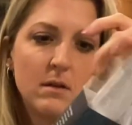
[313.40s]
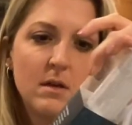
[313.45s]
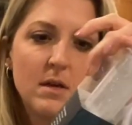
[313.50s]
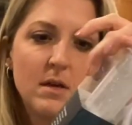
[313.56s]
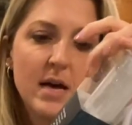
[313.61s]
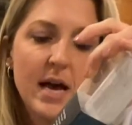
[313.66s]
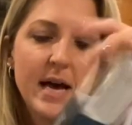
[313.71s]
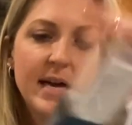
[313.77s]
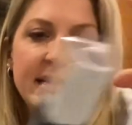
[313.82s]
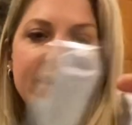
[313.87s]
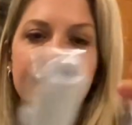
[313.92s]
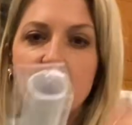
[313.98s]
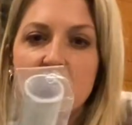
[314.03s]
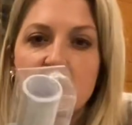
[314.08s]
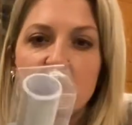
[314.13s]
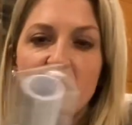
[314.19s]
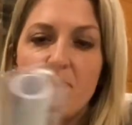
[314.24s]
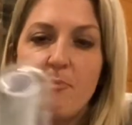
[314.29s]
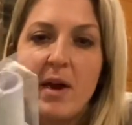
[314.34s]

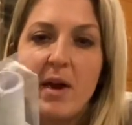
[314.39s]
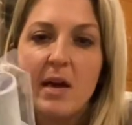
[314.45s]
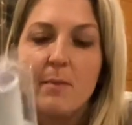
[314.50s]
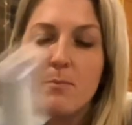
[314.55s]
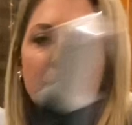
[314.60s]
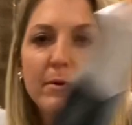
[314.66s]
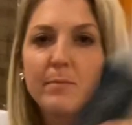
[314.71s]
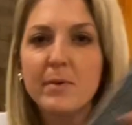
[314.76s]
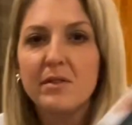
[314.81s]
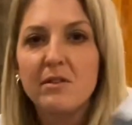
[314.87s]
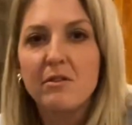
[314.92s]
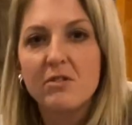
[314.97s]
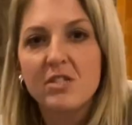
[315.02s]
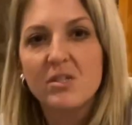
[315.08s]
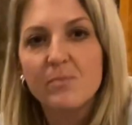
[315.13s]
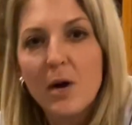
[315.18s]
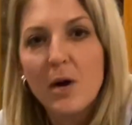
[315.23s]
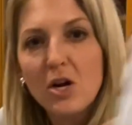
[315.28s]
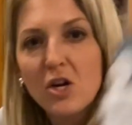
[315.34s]
adhesive paper, but they're
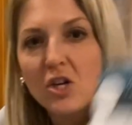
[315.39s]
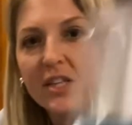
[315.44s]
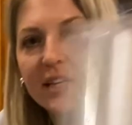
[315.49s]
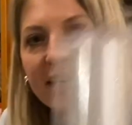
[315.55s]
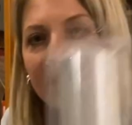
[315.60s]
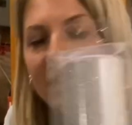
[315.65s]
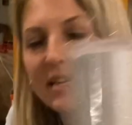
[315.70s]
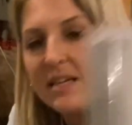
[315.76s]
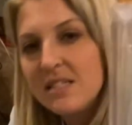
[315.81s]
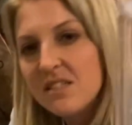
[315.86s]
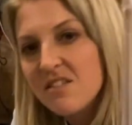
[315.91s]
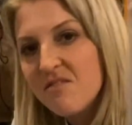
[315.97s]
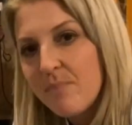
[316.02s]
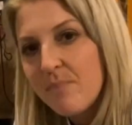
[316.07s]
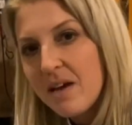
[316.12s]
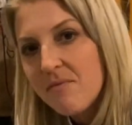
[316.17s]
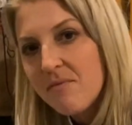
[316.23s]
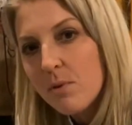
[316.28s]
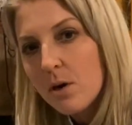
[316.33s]
sparkly adhesive
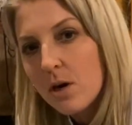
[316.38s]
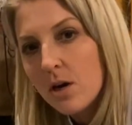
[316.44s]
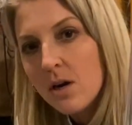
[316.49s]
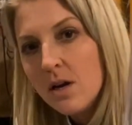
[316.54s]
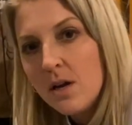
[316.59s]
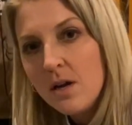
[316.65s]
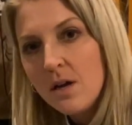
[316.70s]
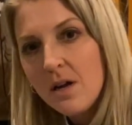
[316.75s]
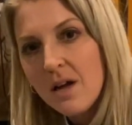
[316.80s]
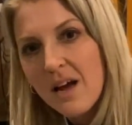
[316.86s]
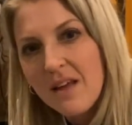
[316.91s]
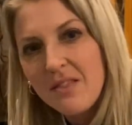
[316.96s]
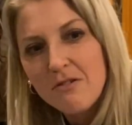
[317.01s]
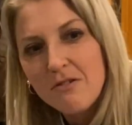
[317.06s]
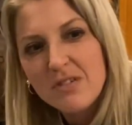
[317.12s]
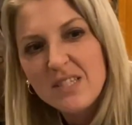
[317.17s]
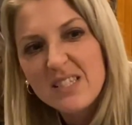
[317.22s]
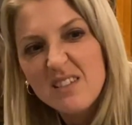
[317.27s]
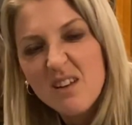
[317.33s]
paper and they're
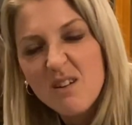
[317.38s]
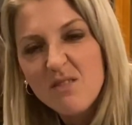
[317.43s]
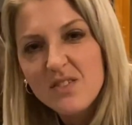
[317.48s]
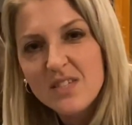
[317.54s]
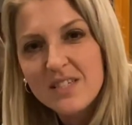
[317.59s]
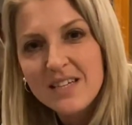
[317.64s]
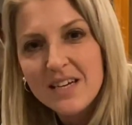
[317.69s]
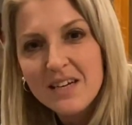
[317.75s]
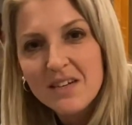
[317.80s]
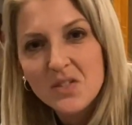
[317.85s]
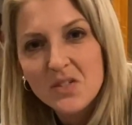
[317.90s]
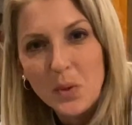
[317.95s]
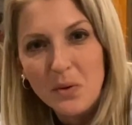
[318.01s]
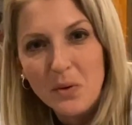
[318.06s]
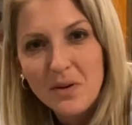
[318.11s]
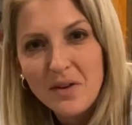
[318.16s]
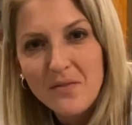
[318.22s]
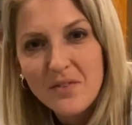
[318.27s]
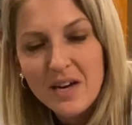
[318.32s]
self-stick, so I
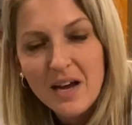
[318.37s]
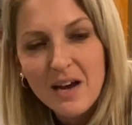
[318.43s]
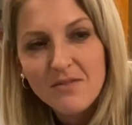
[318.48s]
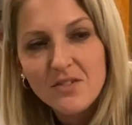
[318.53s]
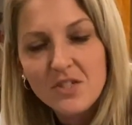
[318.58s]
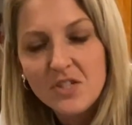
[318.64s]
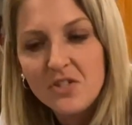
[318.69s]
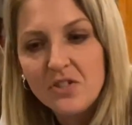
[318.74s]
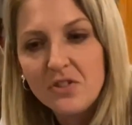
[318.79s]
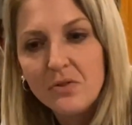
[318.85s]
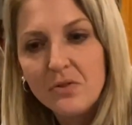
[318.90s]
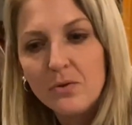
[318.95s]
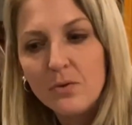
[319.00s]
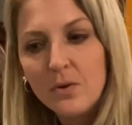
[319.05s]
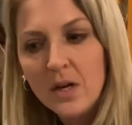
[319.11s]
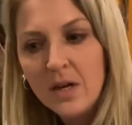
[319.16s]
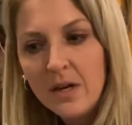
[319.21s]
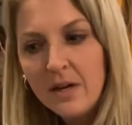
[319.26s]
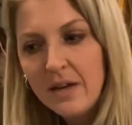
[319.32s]
don't even have to
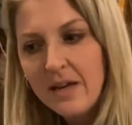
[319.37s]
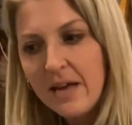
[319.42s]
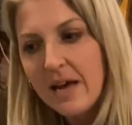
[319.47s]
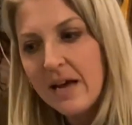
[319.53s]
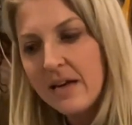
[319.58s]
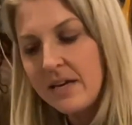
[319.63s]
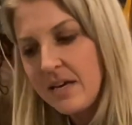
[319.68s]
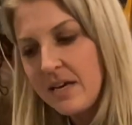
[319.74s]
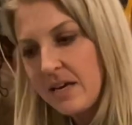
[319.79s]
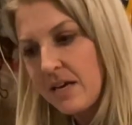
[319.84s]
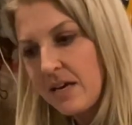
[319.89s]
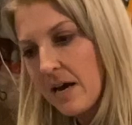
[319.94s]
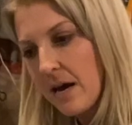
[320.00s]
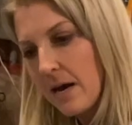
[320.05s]
do any